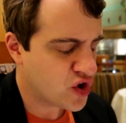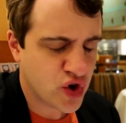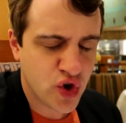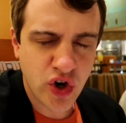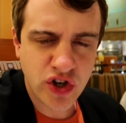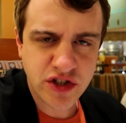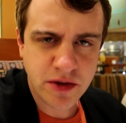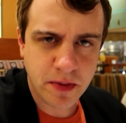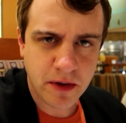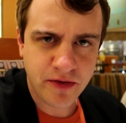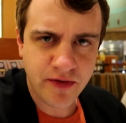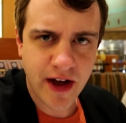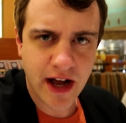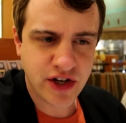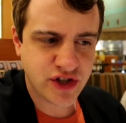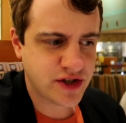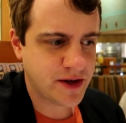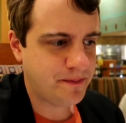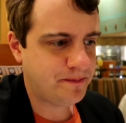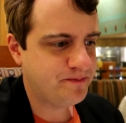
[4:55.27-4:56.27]
Cooked to
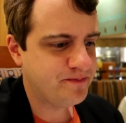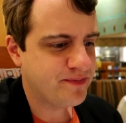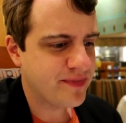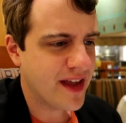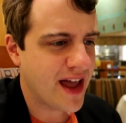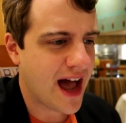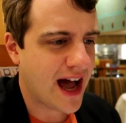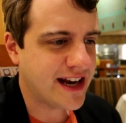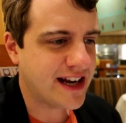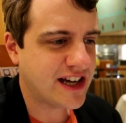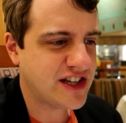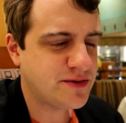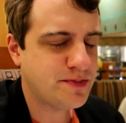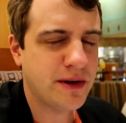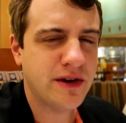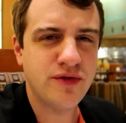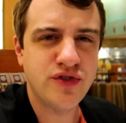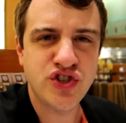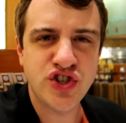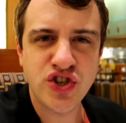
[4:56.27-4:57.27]
perfection. A nice
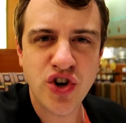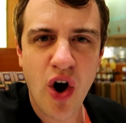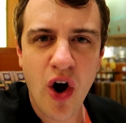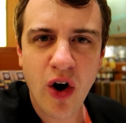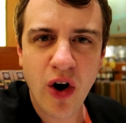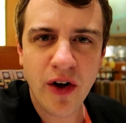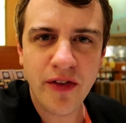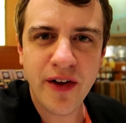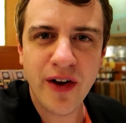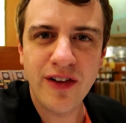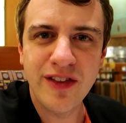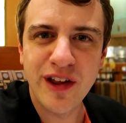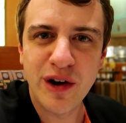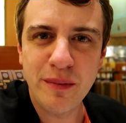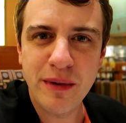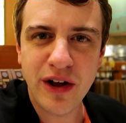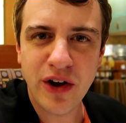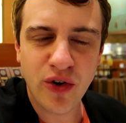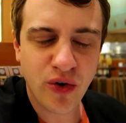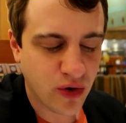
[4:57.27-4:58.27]
bit of char on there, a little
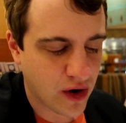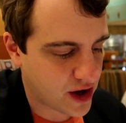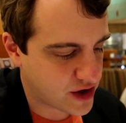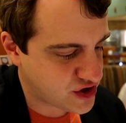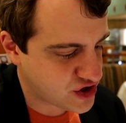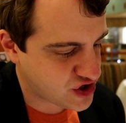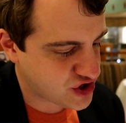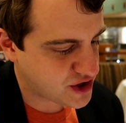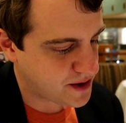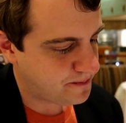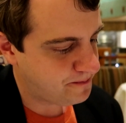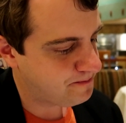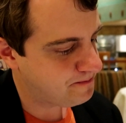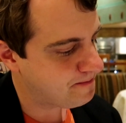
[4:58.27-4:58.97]
bit of crunch.